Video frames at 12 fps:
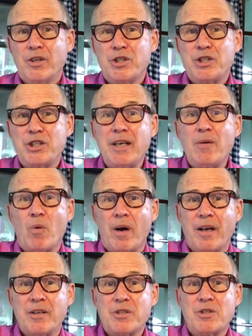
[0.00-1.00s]
she
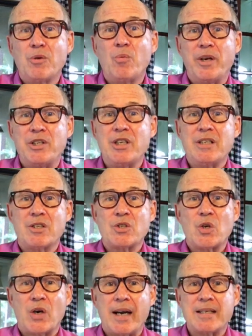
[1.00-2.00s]
was to when Jesus
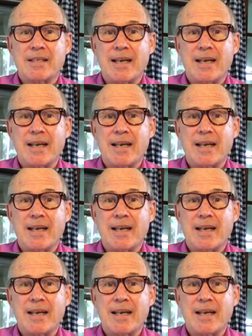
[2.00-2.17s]
Christ